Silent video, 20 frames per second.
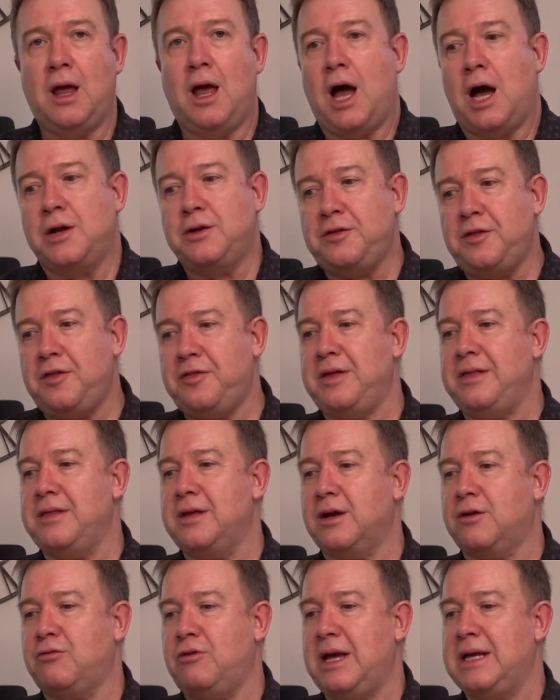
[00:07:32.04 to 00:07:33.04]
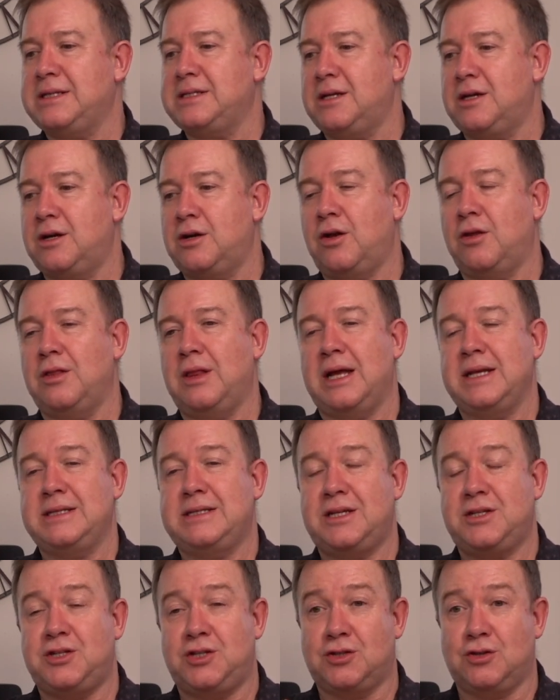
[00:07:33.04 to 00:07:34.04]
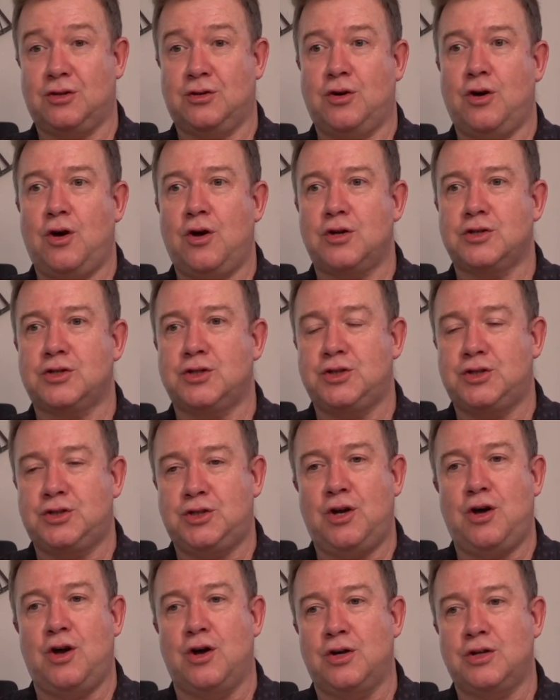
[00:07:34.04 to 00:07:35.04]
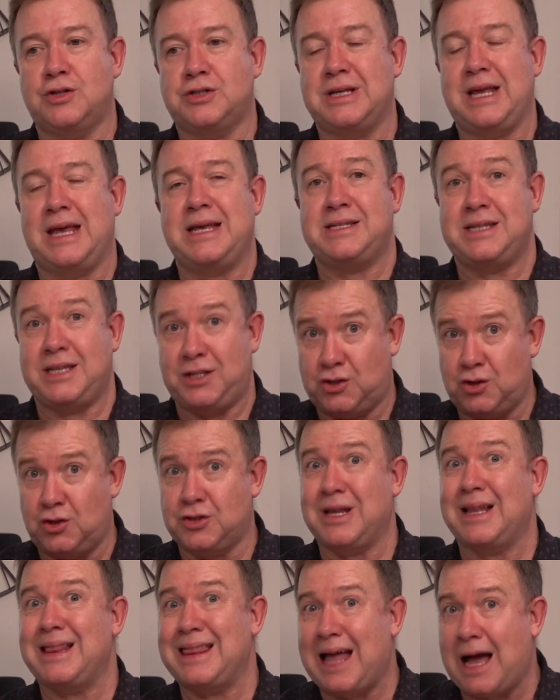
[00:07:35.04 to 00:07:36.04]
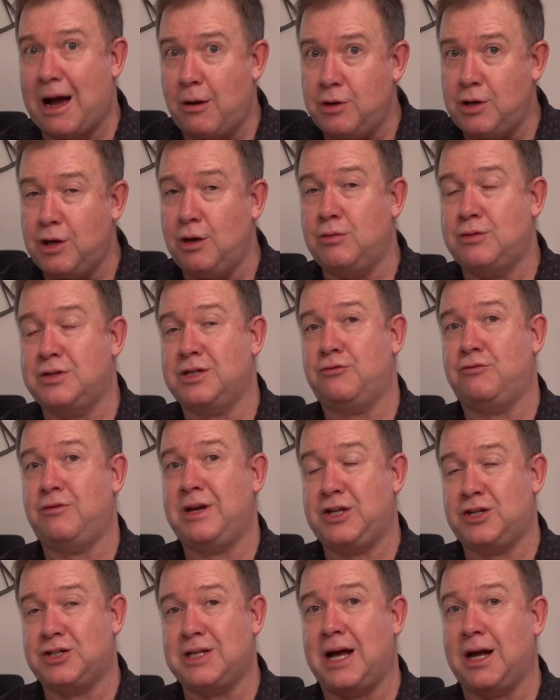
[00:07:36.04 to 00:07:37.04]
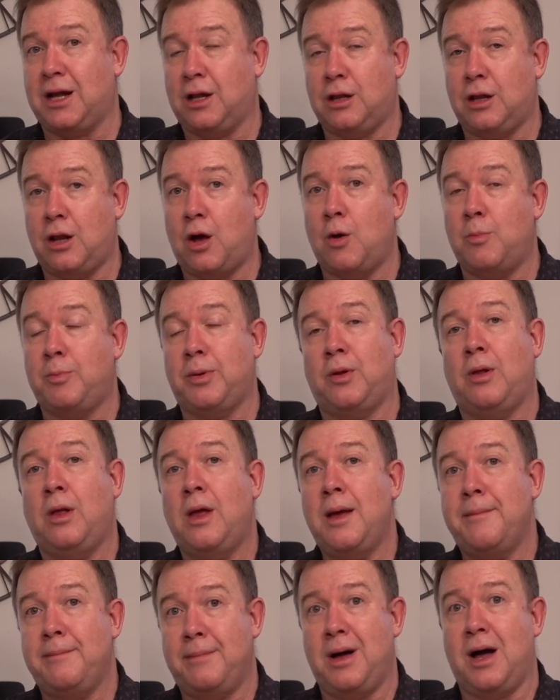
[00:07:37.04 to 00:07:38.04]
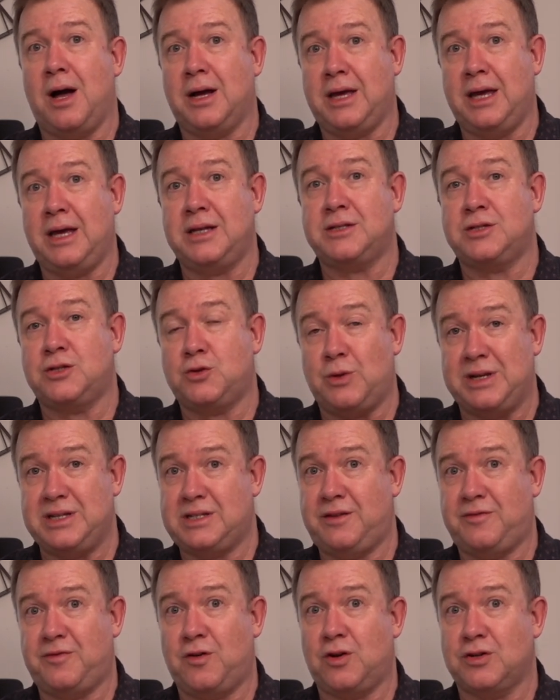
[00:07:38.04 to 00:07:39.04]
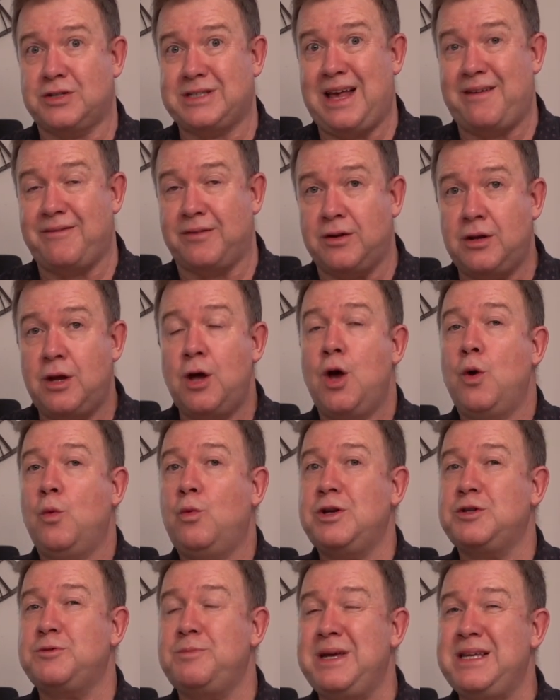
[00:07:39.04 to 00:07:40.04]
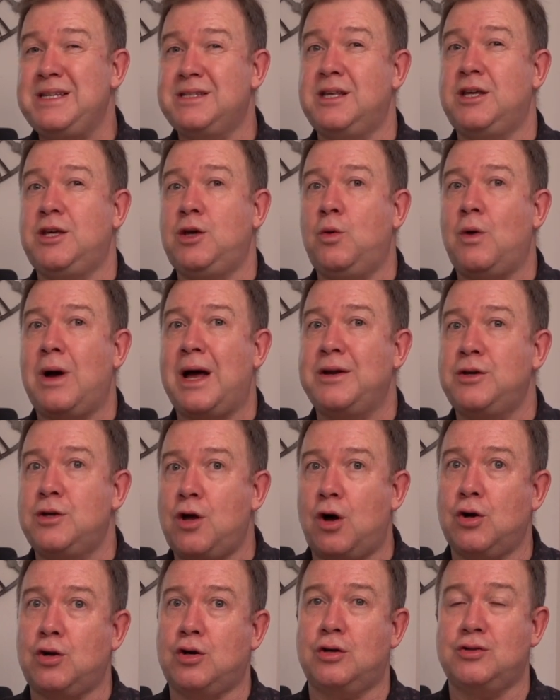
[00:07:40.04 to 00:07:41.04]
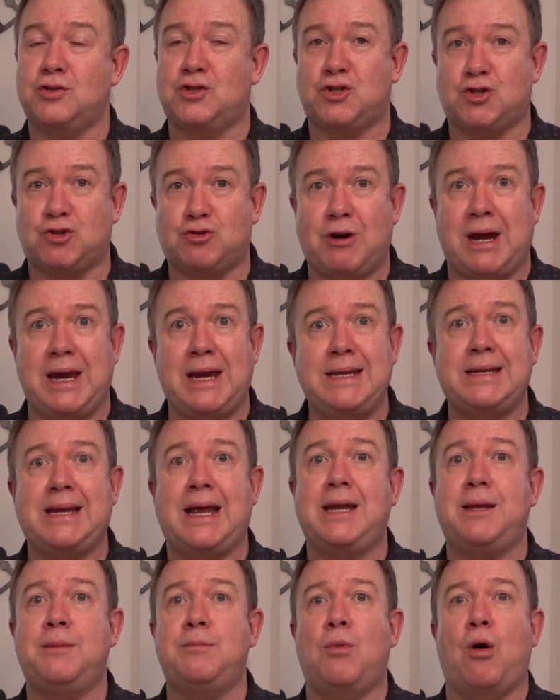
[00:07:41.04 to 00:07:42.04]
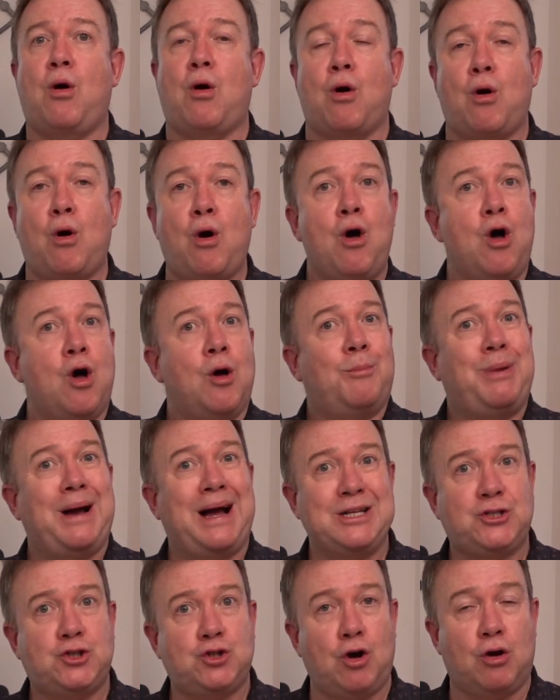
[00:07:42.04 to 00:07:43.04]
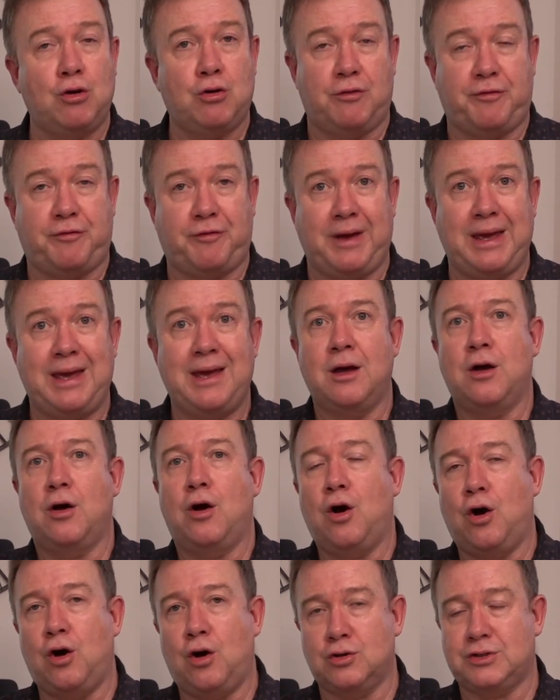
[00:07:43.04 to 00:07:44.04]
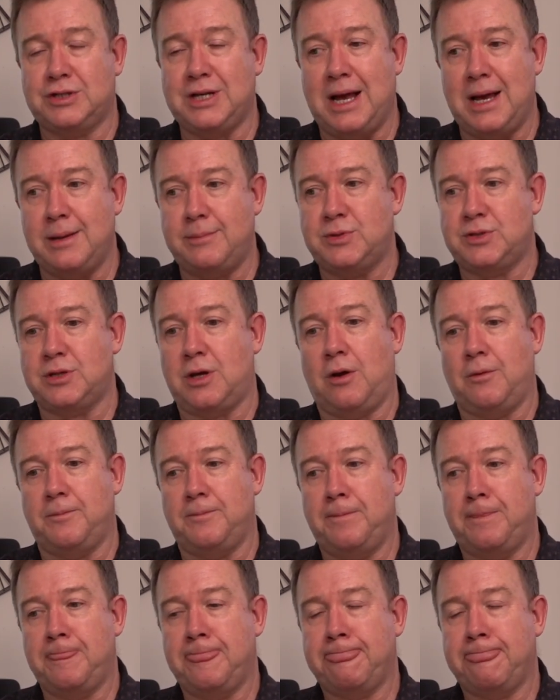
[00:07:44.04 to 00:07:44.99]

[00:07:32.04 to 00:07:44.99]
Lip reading: Another thing that creating an online digital course does is it does allow you to reach that global market 24/7, which means that you are not constrained anymore by geography or time zone.